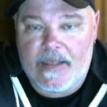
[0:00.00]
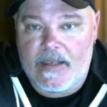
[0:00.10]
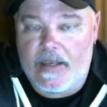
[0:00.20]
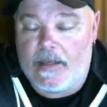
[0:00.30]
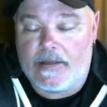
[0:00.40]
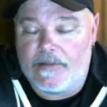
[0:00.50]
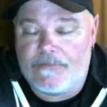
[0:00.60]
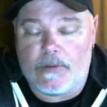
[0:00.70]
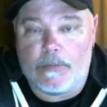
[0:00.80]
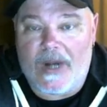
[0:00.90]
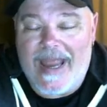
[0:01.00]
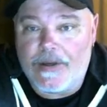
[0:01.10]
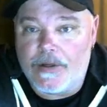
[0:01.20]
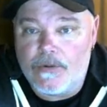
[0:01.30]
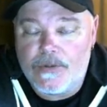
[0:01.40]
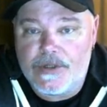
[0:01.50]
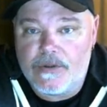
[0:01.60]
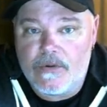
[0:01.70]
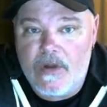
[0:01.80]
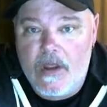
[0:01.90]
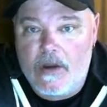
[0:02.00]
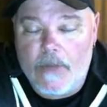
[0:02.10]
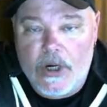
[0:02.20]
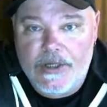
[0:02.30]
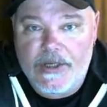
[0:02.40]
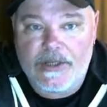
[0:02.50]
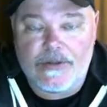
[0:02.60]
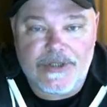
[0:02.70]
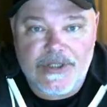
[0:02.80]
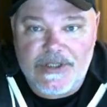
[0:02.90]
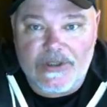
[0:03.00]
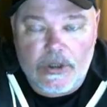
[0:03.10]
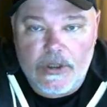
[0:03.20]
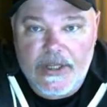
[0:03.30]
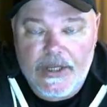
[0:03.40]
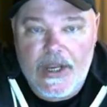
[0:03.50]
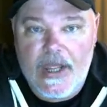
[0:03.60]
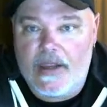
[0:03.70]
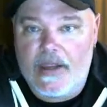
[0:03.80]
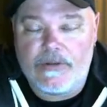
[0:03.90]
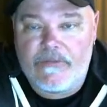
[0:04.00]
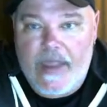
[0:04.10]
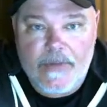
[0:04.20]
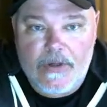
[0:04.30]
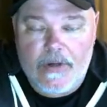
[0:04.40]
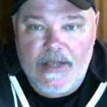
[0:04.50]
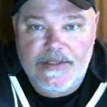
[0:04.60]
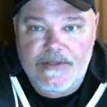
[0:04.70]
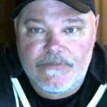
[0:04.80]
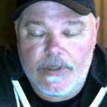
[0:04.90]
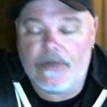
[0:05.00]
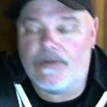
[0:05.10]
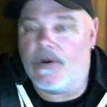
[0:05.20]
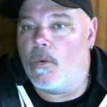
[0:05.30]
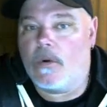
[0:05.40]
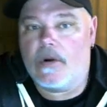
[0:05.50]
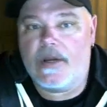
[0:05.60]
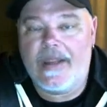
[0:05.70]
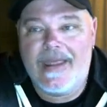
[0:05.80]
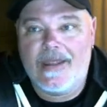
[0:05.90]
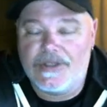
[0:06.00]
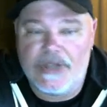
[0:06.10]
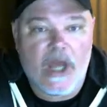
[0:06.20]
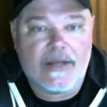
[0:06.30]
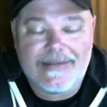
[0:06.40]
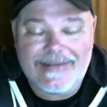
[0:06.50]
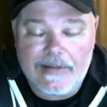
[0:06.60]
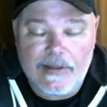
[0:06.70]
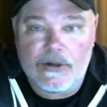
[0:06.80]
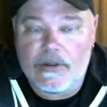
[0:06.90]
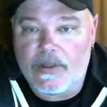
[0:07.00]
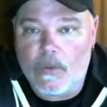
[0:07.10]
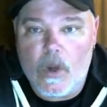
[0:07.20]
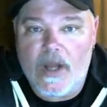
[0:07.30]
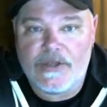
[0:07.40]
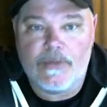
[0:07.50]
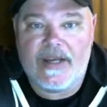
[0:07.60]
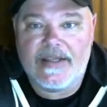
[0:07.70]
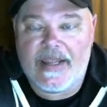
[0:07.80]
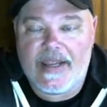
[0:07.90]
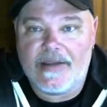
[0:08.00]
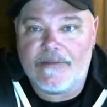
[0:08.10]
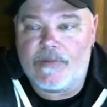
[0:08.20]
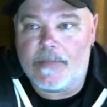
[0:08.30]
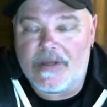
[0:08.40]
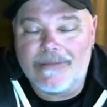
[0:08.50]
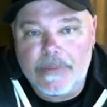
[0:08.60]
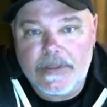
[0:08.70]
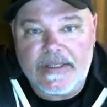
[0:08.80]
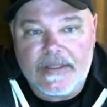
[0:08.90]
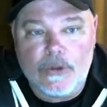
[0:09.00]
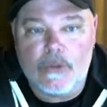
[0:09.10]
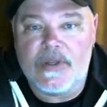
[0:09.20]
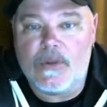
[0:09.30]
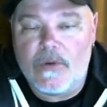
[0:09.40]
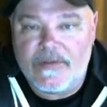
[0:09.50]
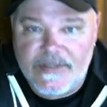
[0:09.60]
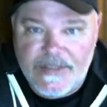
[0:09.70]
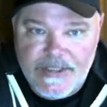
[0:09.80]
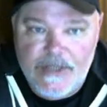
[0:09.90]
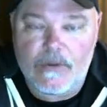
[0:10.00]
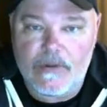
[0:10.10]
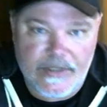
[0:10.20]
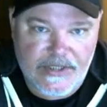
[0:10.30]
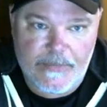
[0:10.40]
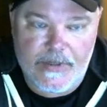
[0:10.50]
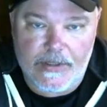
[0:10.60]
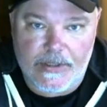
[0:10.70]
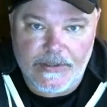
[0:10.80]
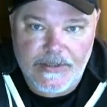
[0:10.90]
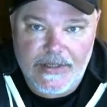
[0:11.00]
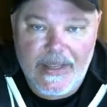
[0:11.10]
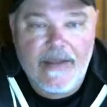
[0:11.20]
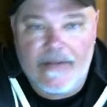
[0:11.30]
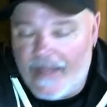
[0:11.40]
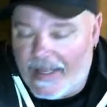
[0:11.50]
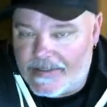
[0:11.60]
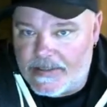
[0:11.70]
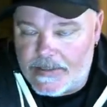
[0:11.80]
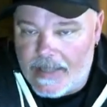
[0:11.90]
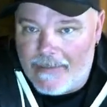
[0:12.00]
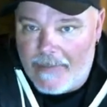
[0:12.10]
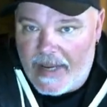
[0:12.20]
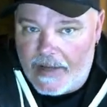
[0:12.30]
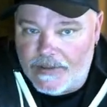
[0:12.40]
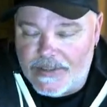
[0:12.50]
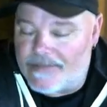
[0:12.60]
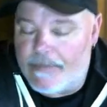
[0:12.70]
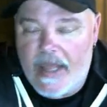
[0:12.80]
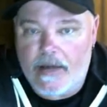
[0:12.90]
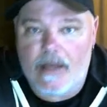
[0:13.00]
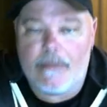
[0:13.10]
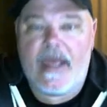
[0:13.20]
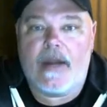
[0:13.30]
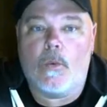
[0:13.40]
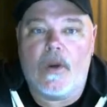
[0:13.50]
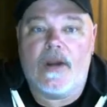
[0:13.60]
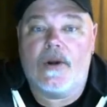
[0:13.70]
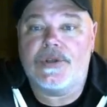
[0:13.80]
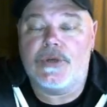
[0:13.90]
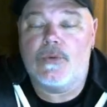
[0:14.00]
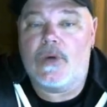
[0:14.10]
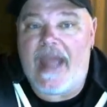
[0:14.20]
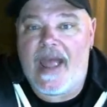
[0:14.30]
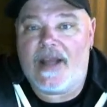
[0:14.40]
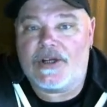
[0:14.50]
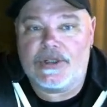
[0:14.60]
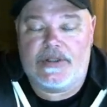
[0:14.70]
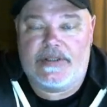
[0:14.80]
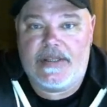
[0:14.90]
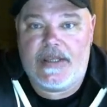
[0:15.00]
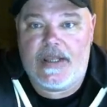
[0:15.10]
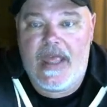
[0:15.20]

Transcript: And if you're brand new to marketing, you're just learning, and you came across this video, don't worry. John can literally walk you by the hand from a complete newbie with zero experience. That does not matter. It does not matter where you are at currently.